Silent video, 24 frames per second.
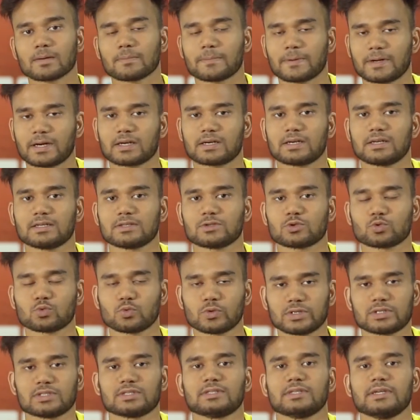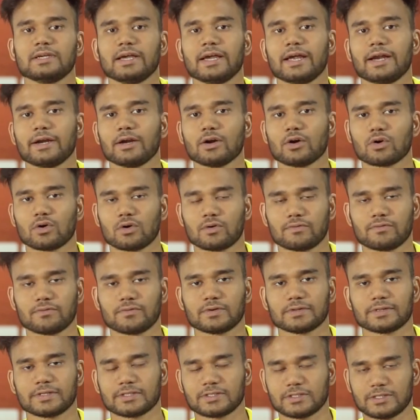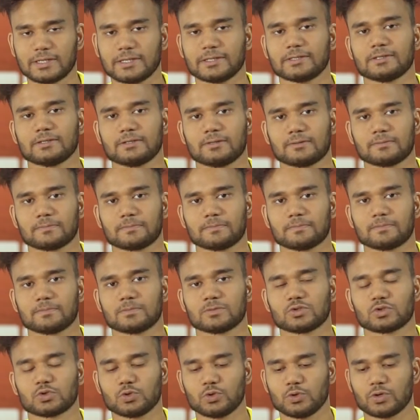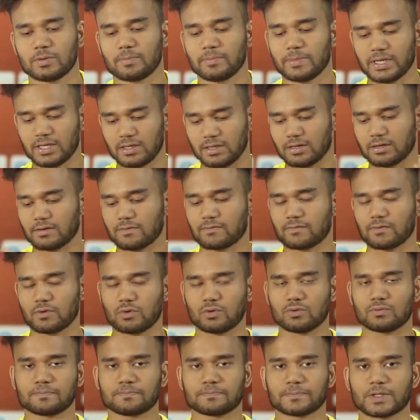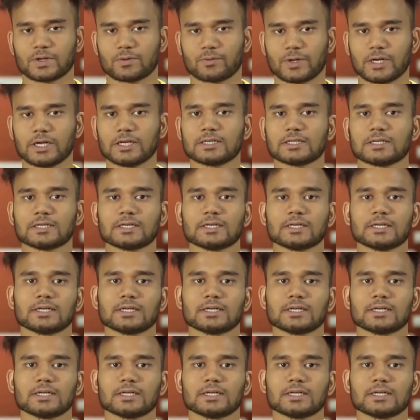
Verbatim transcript: practice towards the end of the session. So you are making a flow, right?